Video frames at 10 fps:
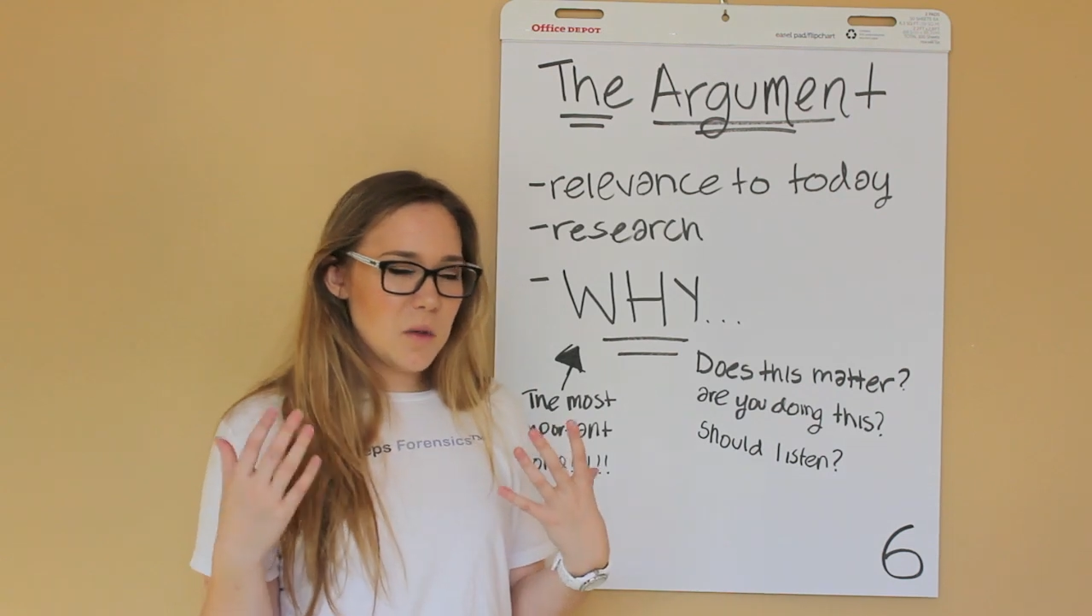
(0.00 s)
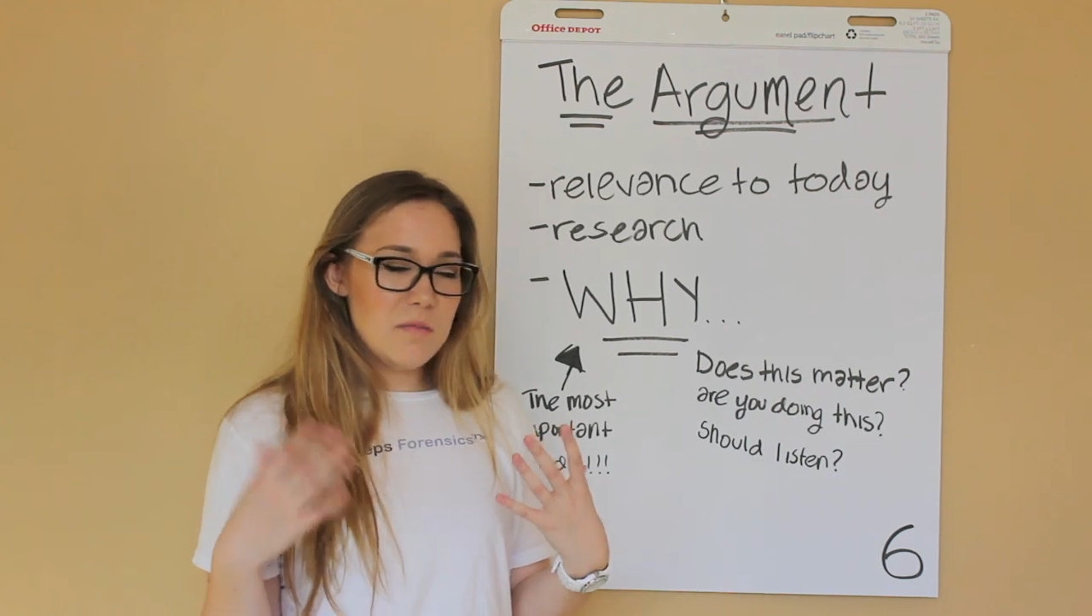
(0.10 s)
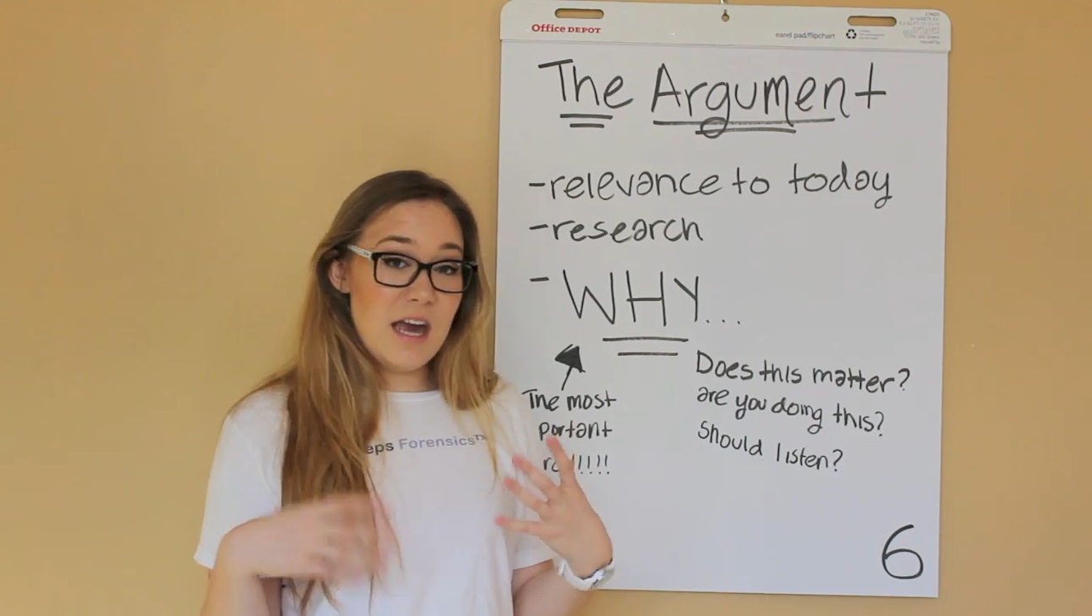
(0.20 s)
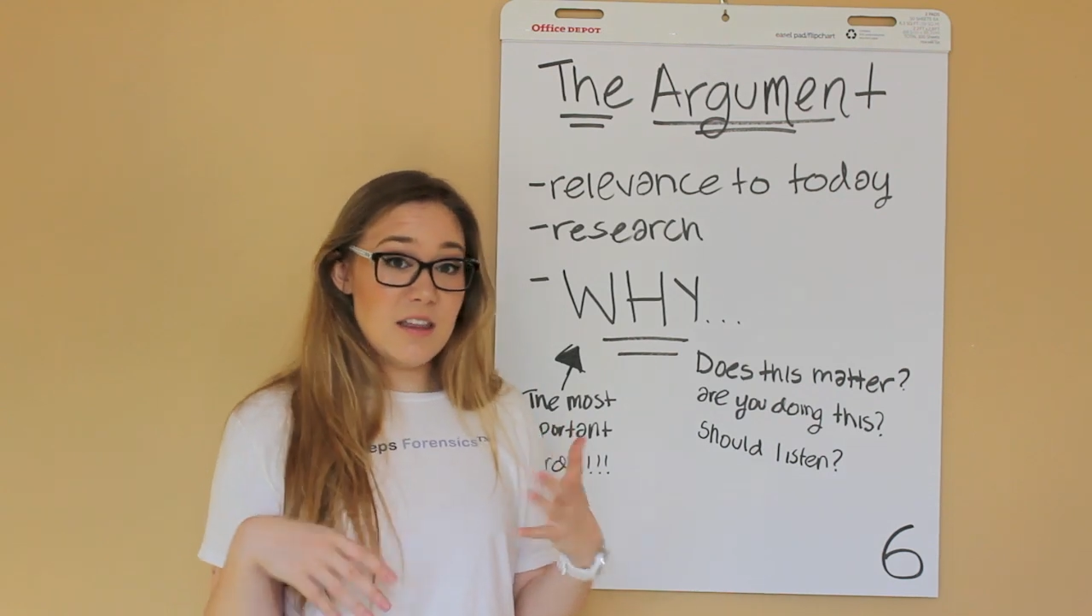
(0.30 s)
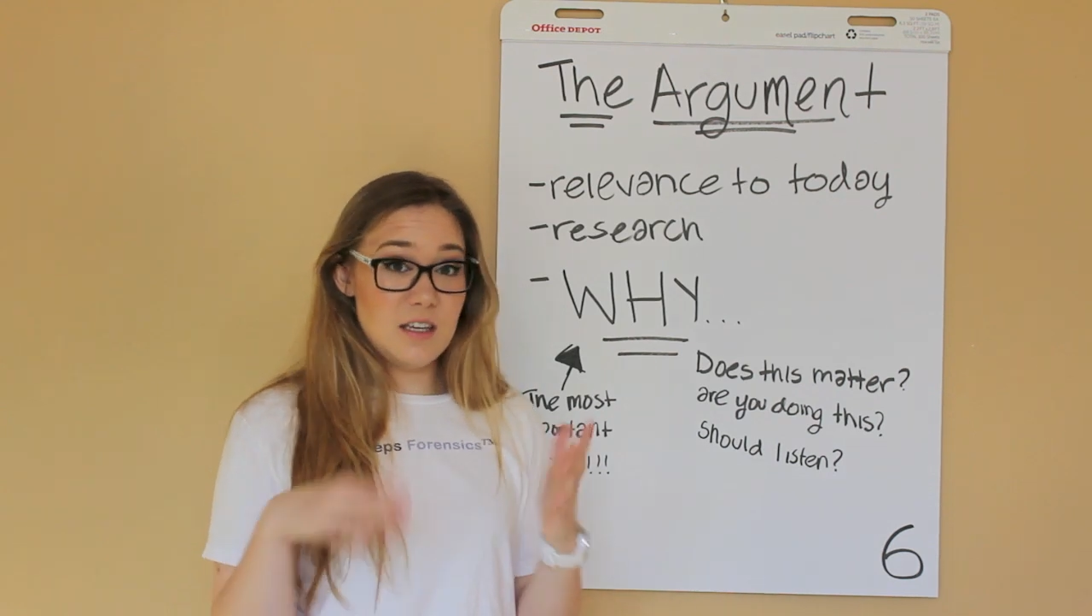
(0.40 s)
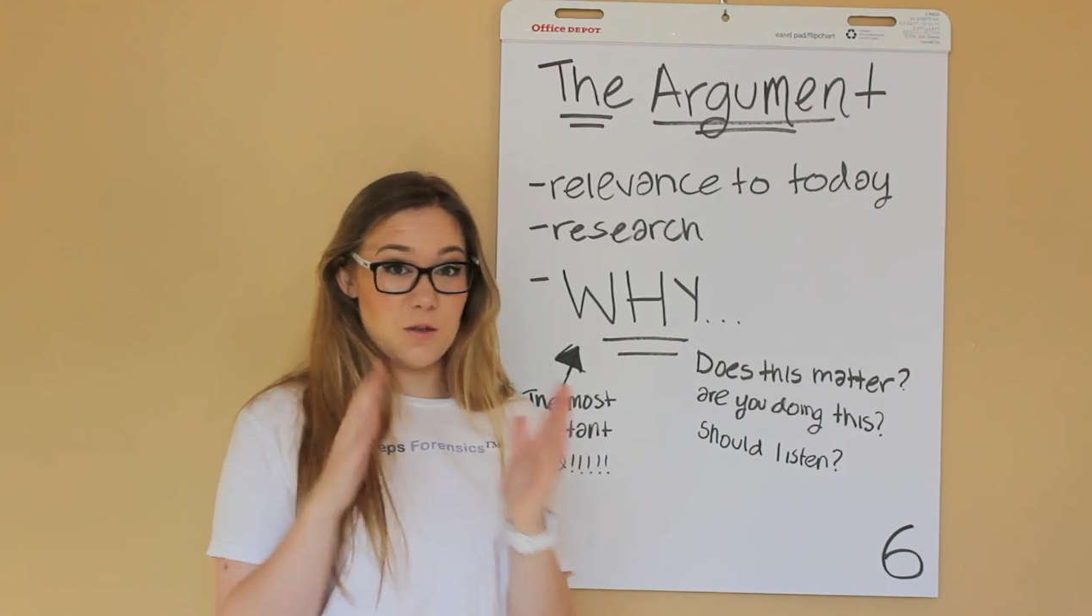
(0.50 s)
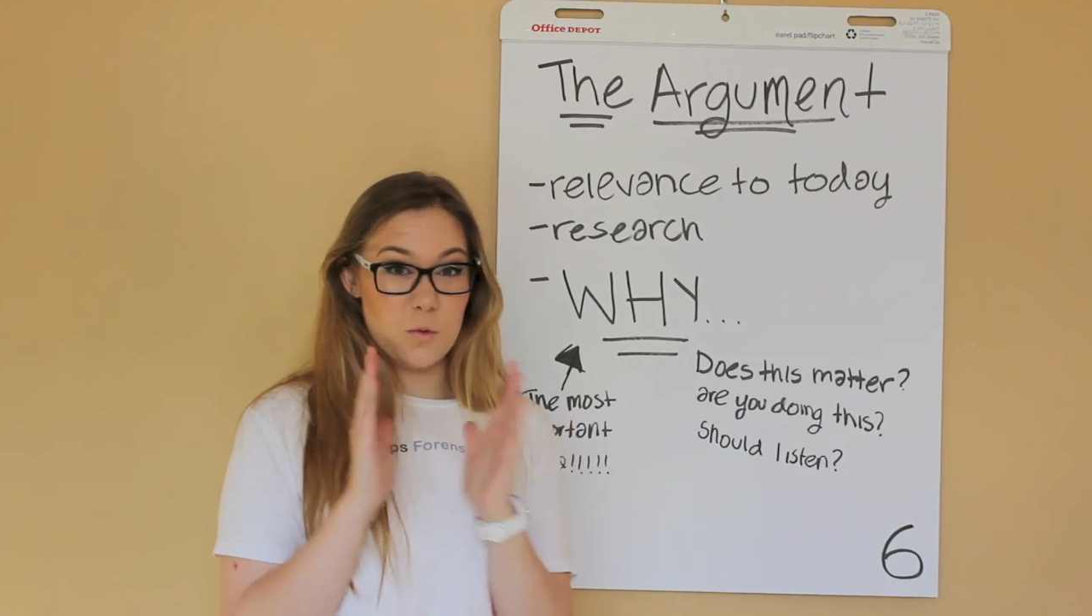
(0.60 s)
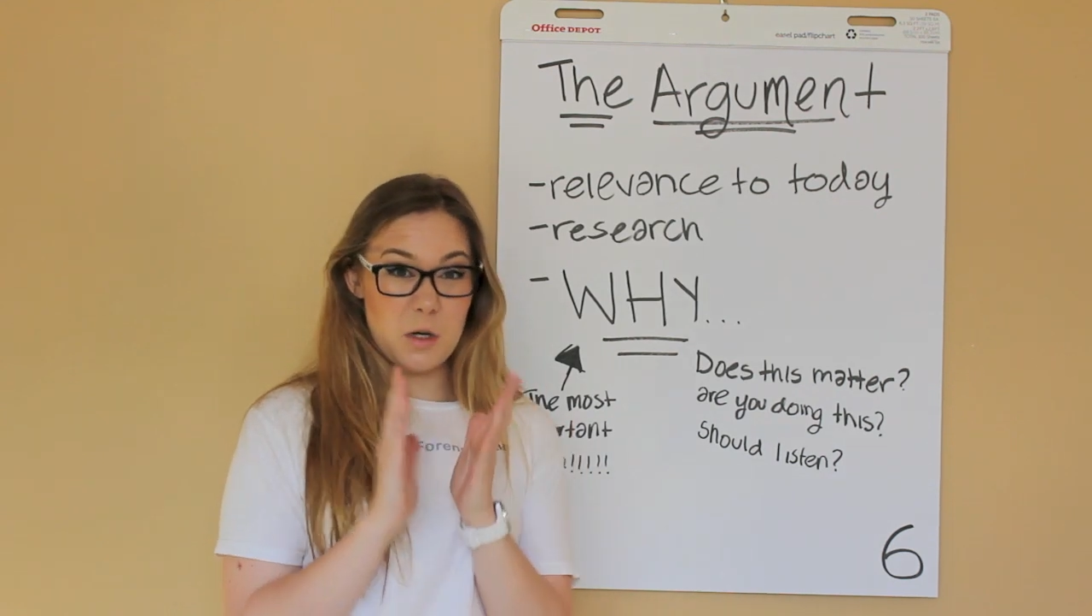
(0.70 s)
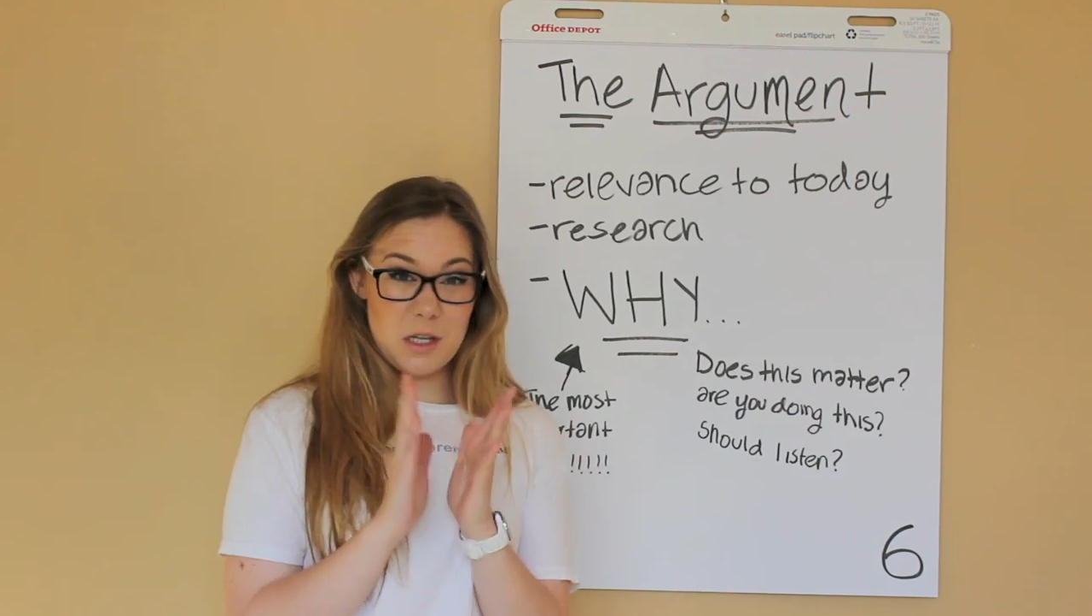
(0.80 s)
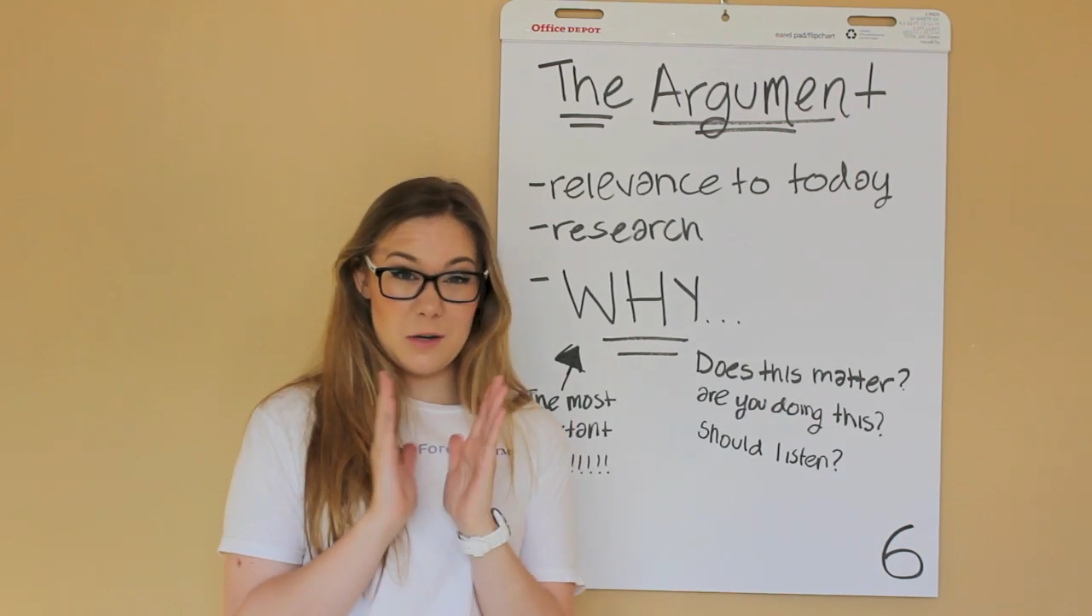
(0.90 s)
we make this
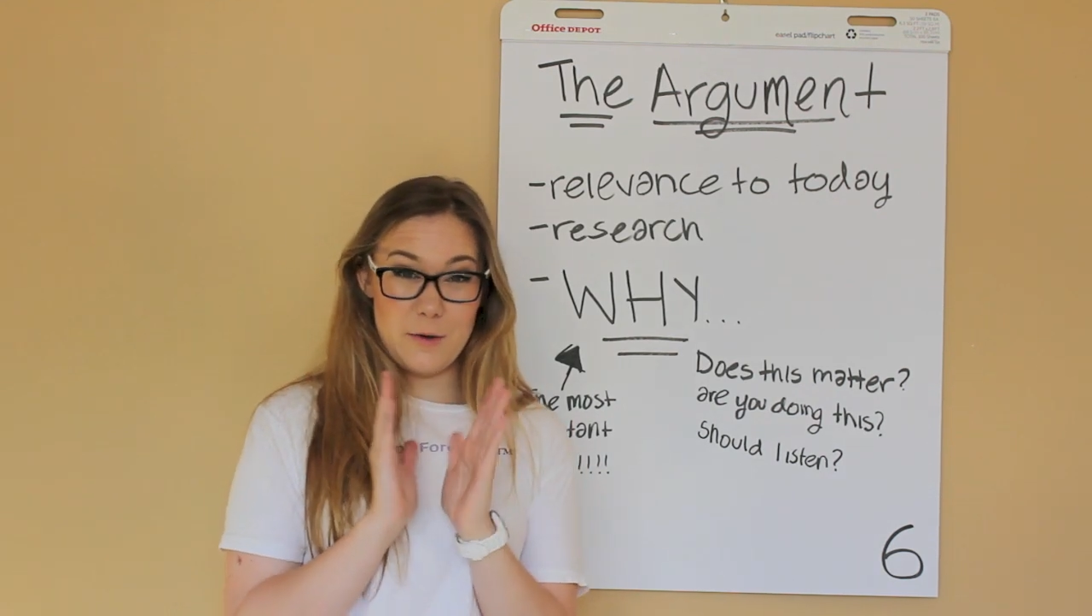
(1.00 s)
really,